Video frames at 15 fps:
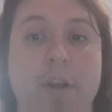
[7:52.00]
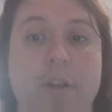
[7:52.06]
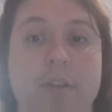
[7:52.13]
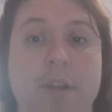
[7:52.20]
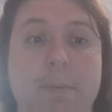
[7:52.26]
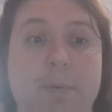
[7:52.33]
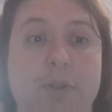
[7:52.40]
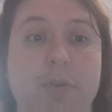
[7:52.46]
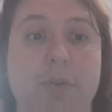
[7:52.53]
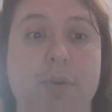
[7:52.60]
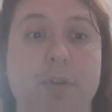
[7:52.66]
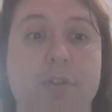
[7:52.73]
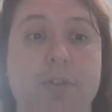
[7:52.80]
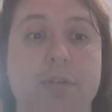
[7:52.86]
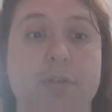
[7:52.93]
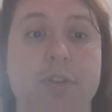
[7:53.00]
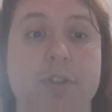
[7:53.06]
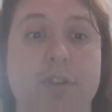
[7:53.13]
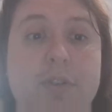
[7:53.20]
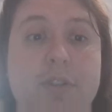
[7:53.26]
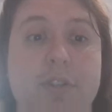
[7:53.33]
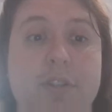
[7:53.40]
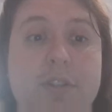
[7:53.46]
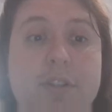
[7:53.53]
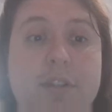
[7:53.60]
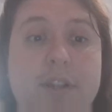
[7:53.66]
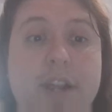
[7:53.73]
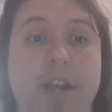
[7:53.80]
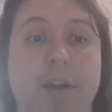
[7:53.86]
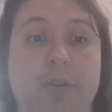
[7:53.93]
The episode also introduces the
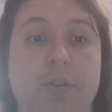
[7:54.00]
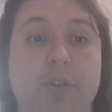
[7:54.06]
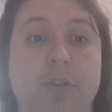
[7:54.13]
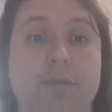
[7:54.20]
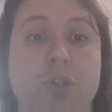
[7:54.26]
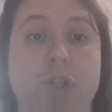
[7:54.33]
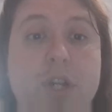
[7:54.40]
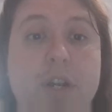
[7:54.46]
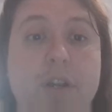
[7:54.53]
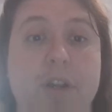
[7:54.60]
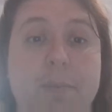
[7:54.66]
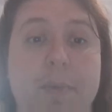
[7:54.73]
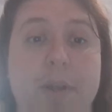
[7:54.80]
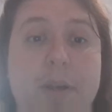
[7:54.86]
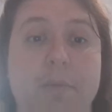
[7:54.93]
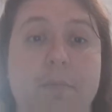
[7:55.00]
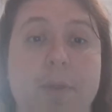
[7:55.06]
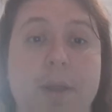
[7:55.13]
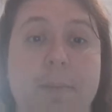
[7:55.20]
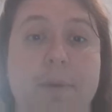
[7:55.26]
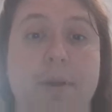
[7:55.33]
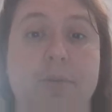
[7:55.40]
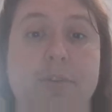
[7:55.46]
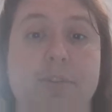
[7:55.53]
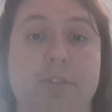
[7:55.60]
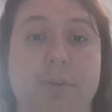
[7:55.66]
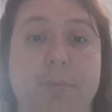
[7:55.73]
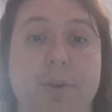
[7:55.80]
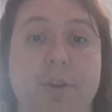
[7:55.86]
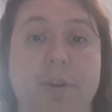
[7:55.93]
character of Gia Goodman, played by
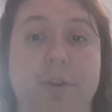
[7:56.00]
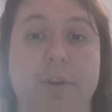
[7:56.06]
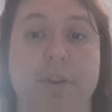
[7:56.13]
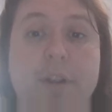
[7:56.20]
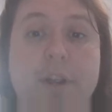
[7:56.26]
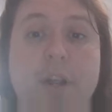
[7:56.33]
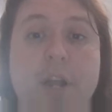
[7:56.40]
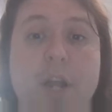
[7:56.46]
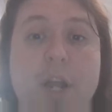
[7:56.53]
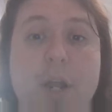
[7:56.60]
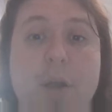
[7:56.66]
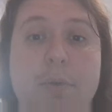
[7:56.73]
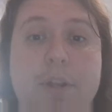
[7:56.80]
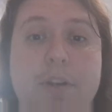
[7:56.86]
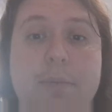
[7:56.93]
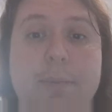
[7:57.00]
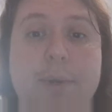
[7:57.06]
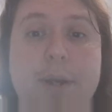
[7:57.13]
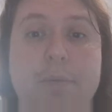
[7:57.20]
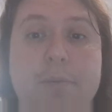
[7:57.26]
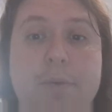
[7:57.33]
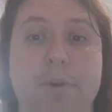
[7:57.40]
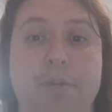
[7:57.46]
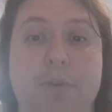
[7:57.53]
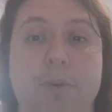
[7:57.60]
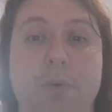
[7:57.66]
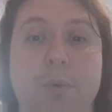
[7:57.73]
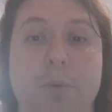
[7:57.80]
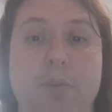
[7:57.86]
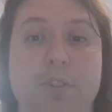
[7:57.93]
Krysten Ritter, who later became known for
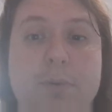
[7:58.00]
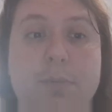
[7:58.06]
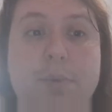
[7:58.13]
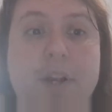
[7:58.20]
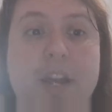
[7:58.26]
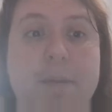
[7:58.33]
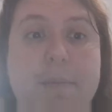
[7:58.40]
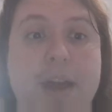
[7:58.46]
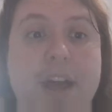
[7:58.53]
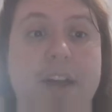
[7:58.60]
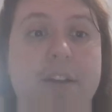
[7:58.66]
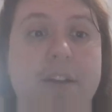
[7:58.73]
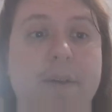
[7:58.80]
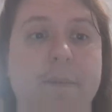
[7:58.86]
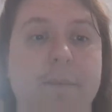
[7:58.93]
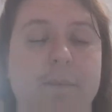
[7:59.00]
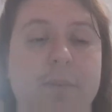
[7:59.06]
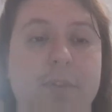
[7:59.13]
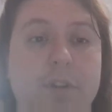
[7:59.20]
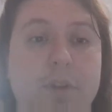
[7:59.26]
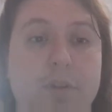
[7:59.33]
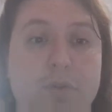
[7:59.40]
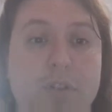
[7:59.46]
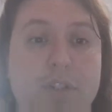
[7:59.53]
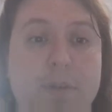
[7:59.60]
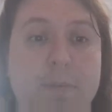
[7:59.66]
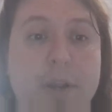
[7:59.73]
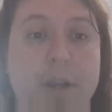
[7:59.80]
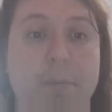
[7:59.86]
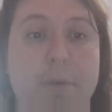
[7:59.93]
her roles in Breaking Bad, Don't Trust the
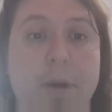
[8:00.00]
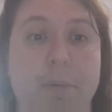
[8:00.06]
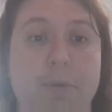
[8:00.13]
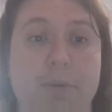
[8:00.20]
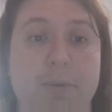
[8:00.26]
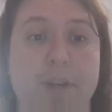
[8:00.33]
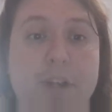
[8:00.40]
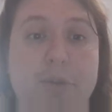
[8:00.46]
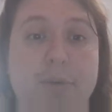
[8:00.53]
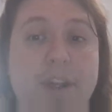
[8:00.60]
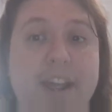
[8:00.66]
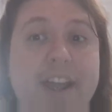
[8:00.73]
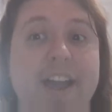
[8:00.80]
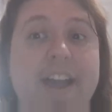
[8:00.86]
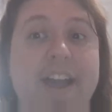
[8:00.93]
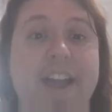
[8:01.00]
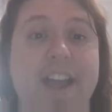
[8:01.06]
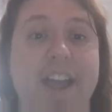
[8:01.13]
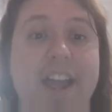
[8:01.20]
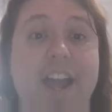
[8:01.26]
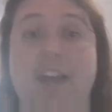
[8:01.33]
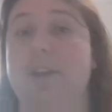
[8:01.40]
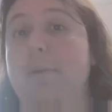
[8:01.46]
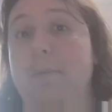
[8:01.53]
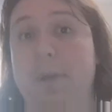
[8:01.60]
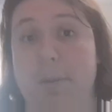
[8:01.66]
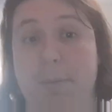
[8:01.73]
B in Apartment 23, and, my